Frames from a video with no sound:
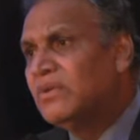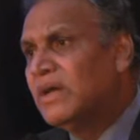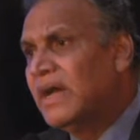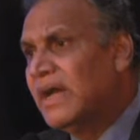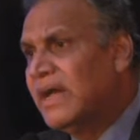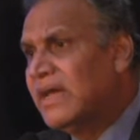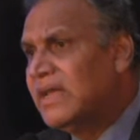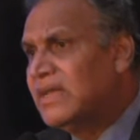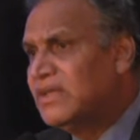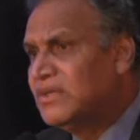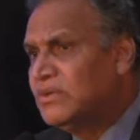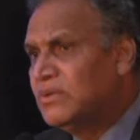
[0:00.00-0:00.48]
the
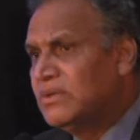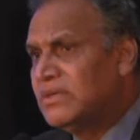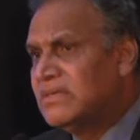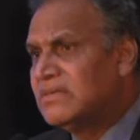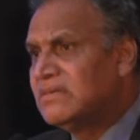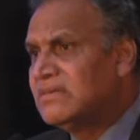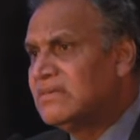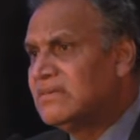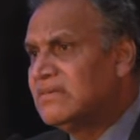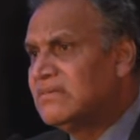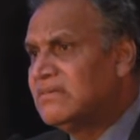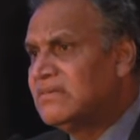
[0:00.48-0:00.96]
higher
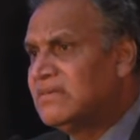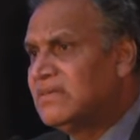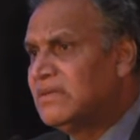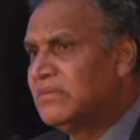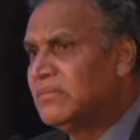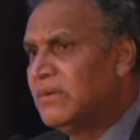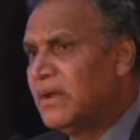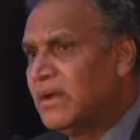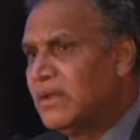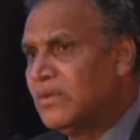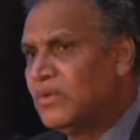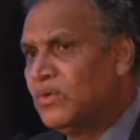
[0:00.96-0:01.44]
education
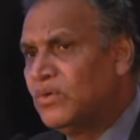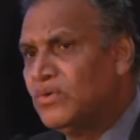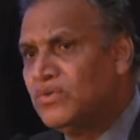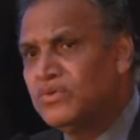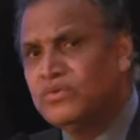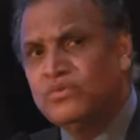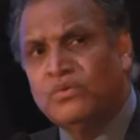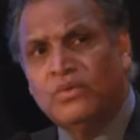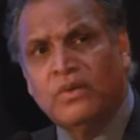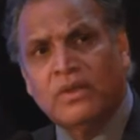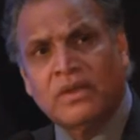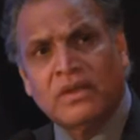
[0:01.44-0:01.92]
system are
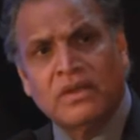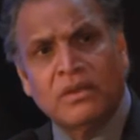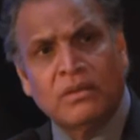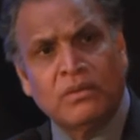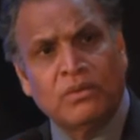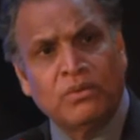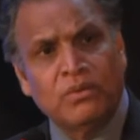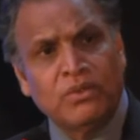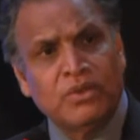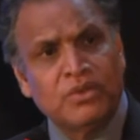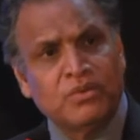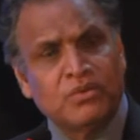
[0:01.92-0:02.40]
those who are
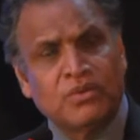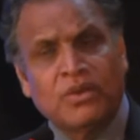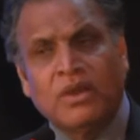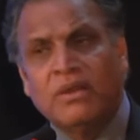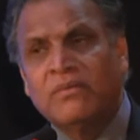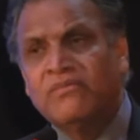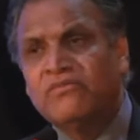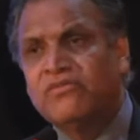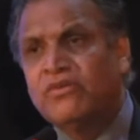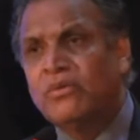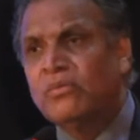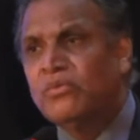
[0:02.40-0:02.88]
going to
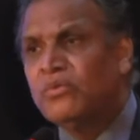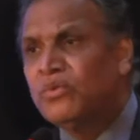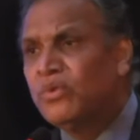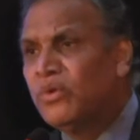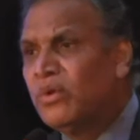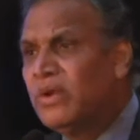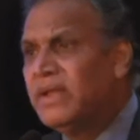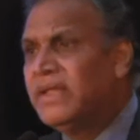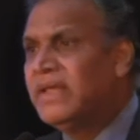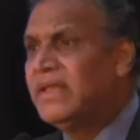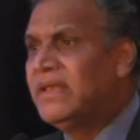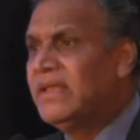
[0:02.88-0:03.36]
come from
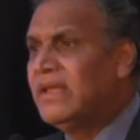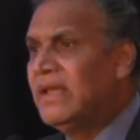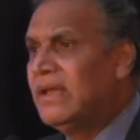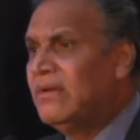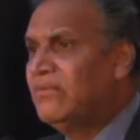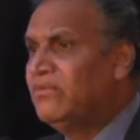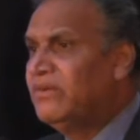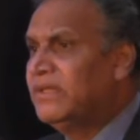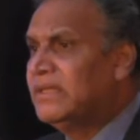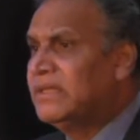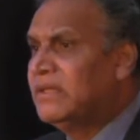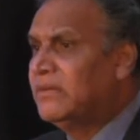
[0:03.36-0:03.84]
rural area
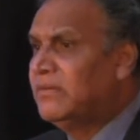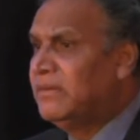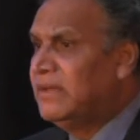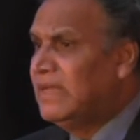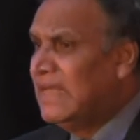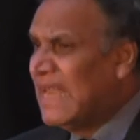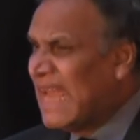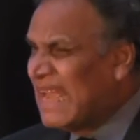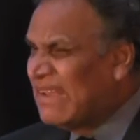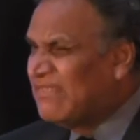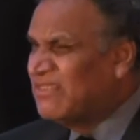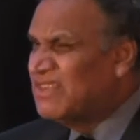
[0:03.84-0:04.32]
with a
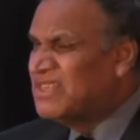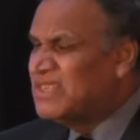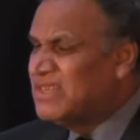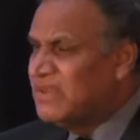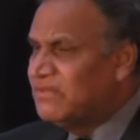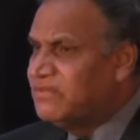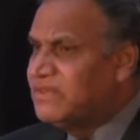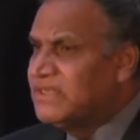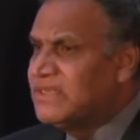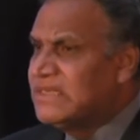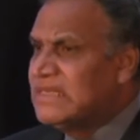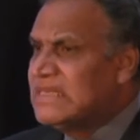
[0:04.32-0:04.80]
language
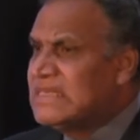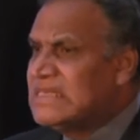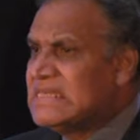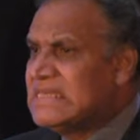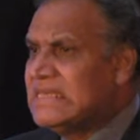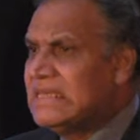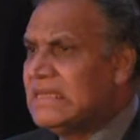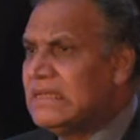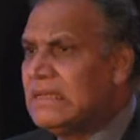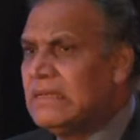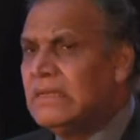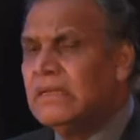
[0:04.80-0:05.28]

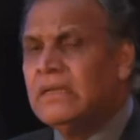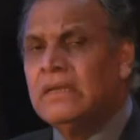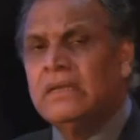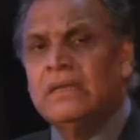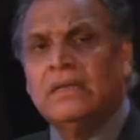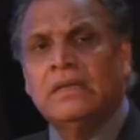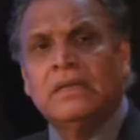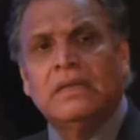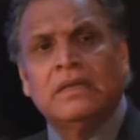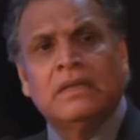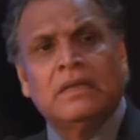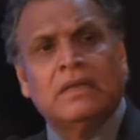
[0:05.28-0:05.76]
deficiency,
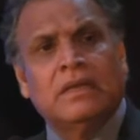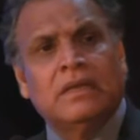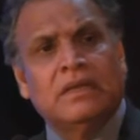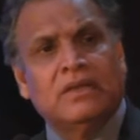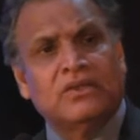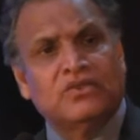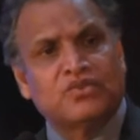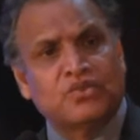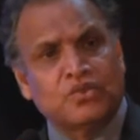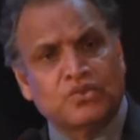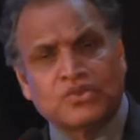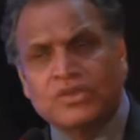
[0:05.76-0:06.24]

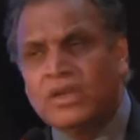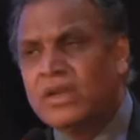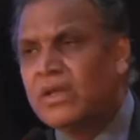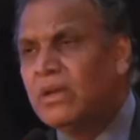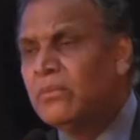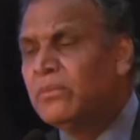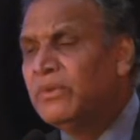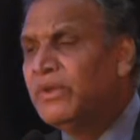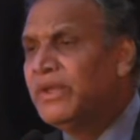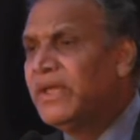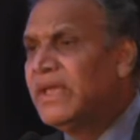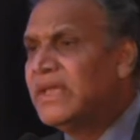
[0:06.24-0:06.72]
social
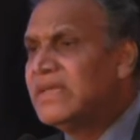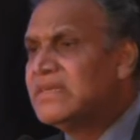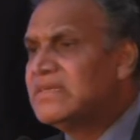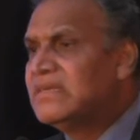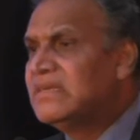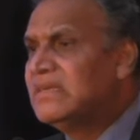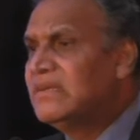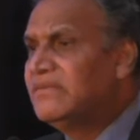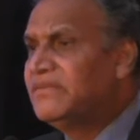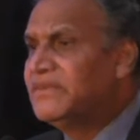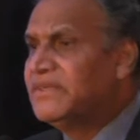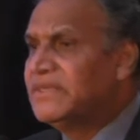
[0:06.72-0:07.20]

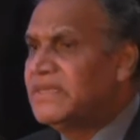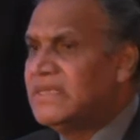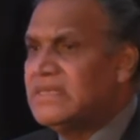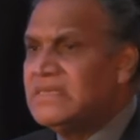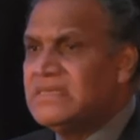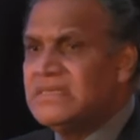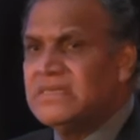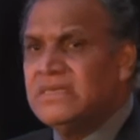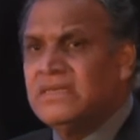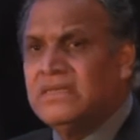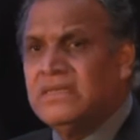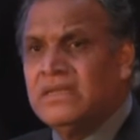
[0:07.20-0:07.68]
communication
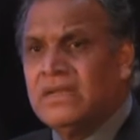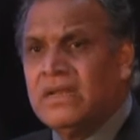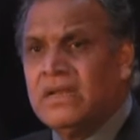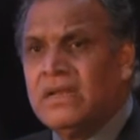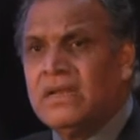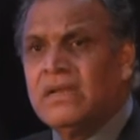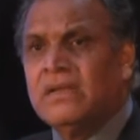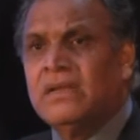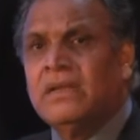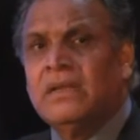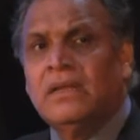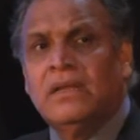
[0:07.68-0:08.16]
deficiency.
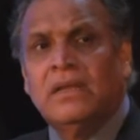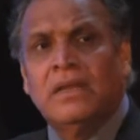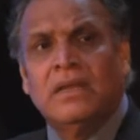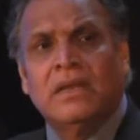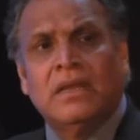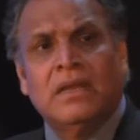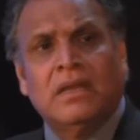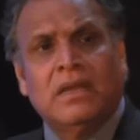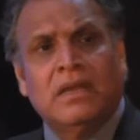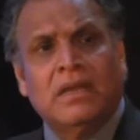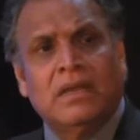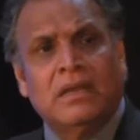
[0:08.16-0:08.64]
There
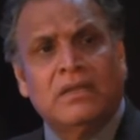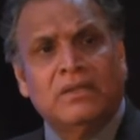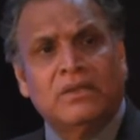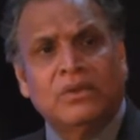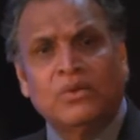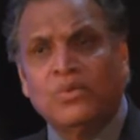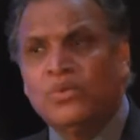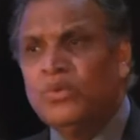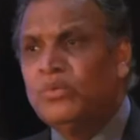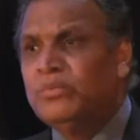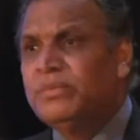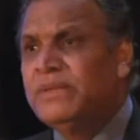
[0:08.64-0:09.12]
are the
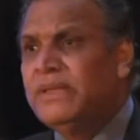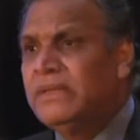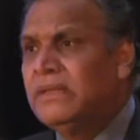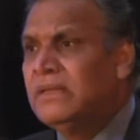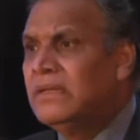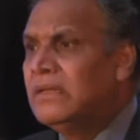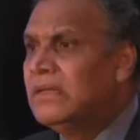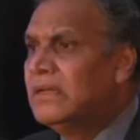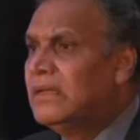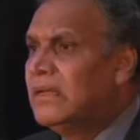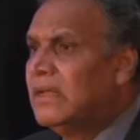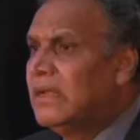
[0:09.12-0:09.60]
groups
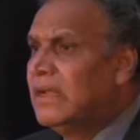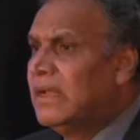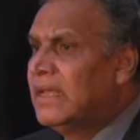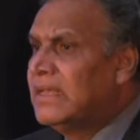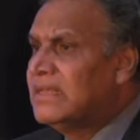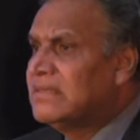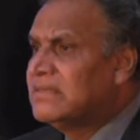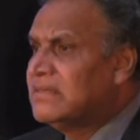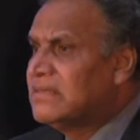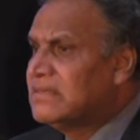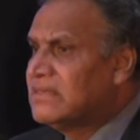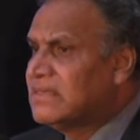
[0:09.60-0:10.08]

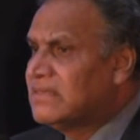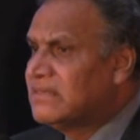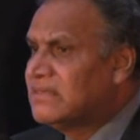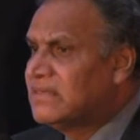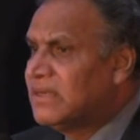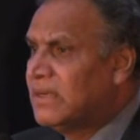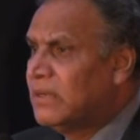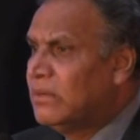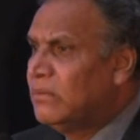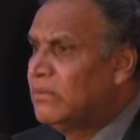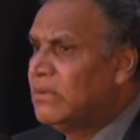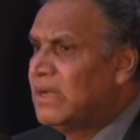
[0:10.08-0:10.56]
like such as
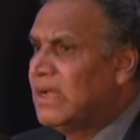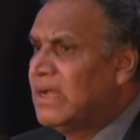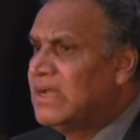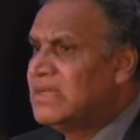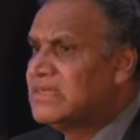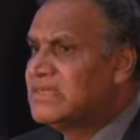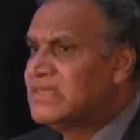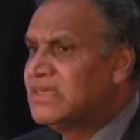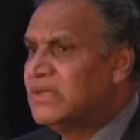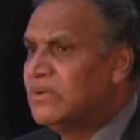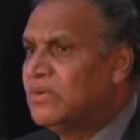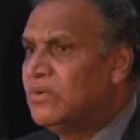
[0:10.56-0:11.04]
scheduled
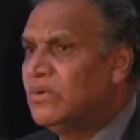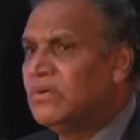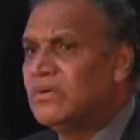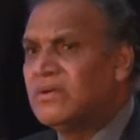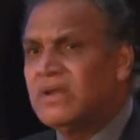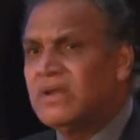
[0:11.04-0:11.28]
caste, scheduled